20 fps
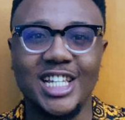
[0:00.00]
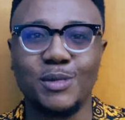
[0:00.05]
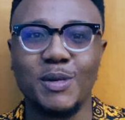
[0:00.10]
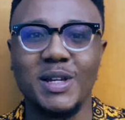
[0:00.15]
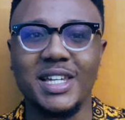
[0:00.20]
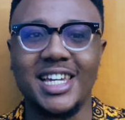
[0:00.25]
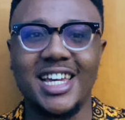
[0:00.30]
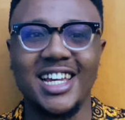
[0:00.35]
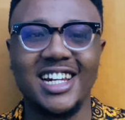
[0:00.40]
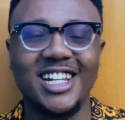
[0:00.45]
He's
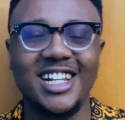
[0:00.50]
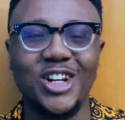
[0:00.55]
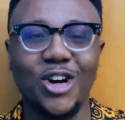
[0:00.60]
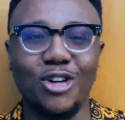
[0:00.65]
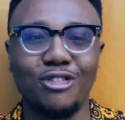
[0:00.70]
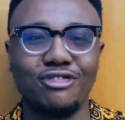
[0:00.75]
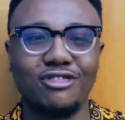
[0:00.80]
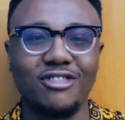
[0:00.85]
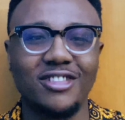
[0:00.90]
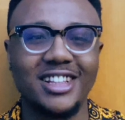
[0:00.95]
been killing
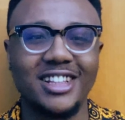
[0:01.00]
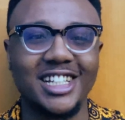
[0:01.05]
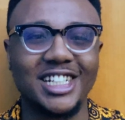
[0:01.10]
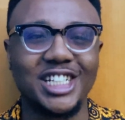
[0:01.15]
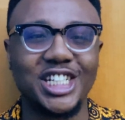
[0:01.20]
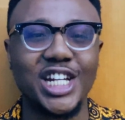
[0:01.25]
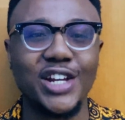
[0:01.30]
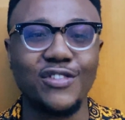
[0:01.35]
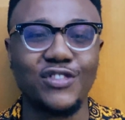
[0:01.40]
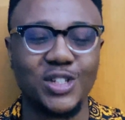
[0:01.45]
off the
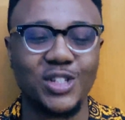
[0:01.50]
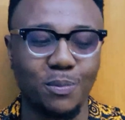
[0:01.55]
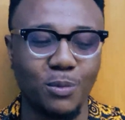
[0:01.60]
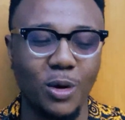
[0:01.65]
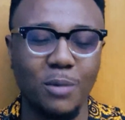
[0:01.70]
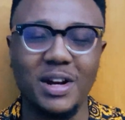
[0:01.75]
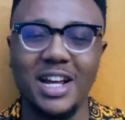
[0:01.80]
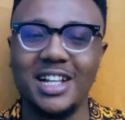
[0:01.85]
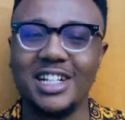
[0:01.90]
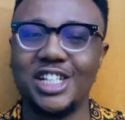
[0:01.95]
chiefs,
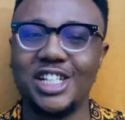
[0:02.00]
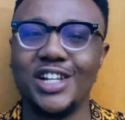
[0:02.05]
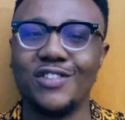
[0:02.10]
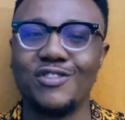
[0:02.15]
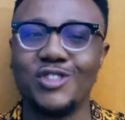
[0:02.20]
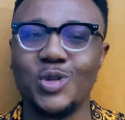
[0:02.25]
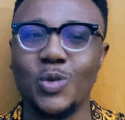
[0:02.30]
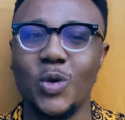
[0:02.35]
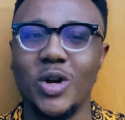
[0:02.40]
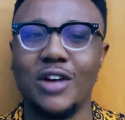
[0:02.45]
prominent
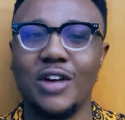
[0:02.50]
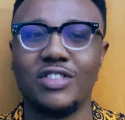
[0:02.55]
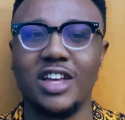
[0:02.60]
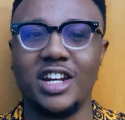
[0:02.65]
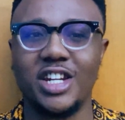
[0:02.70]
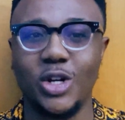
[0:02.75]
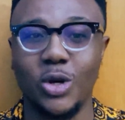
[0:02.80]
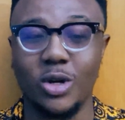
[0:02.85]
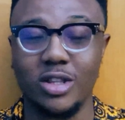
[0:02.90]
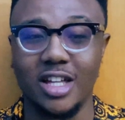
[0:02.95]
chiefs, one
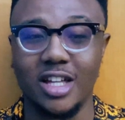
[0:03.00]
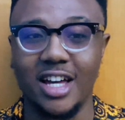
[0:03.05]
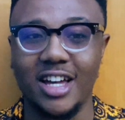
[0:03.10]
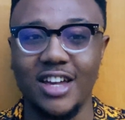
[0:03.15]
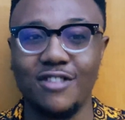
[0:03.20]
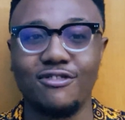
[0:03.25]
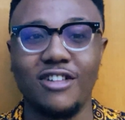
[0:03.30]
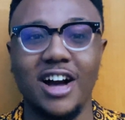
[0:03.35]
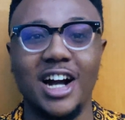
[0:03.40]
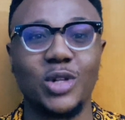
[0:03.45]
after the other.
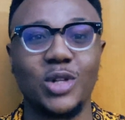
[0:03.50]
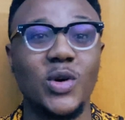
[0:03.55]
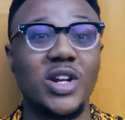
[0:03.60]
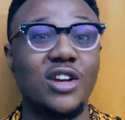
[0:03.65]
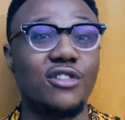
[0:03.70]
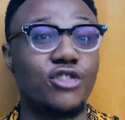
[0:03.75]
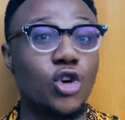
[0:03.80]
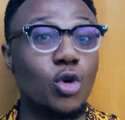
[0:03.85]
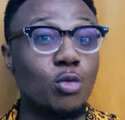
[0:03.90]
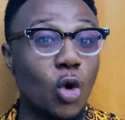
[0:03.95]
In fact, when
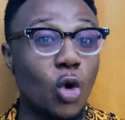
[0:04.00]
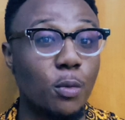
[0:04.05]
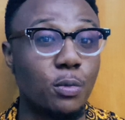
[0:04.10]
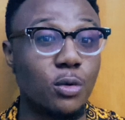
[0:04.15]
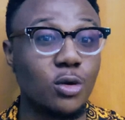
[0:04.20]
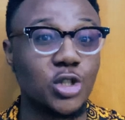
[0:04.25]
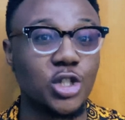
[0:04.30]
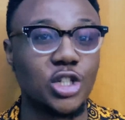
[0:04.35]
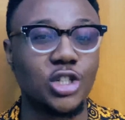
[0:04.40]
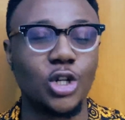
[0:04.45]
the film
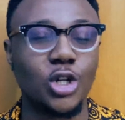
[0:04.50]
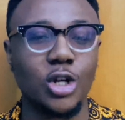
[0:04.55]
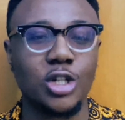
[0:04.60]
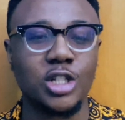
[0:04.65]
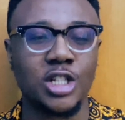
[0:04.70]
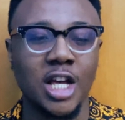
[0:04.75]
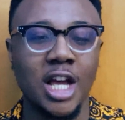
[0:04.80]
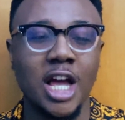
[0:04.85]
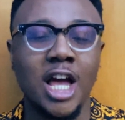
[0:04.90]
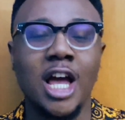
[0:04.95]
opens, it
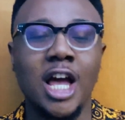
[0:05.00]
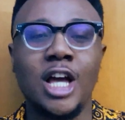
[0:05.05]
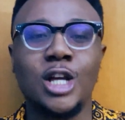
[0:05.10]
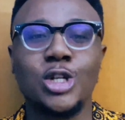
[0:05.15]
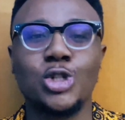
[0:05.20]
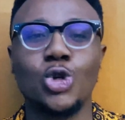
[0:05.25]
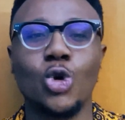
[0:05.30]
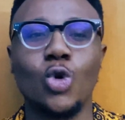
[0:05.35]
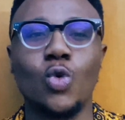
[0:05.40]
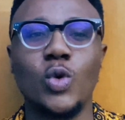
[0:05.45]
does
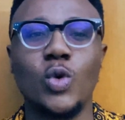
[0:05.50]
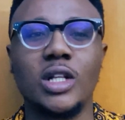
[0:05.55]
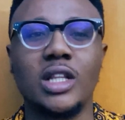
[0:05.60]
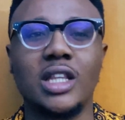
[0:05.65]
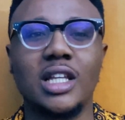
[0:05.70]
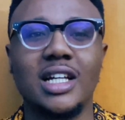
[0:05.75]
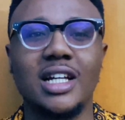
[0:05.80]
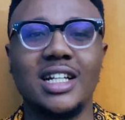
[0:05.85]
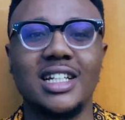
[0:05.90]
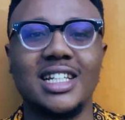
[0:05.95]
so with
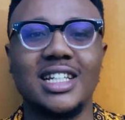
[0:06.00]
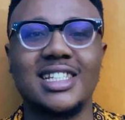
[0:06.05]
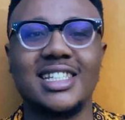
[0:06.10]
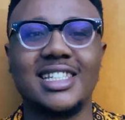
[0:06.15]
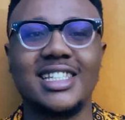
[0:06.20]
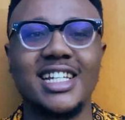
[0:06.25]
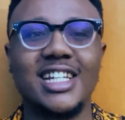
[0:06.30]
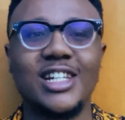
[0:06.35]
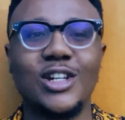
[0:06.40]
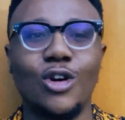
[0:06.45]
the
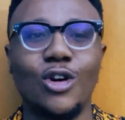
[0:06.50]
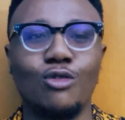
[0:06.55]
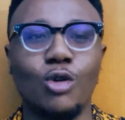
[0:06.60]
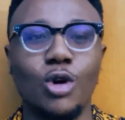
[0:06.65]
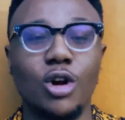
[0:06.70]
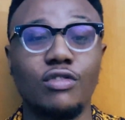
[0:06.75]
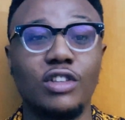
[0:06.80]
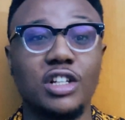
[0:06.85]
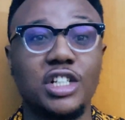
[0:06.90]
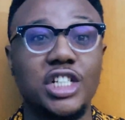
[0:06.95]
scene of one of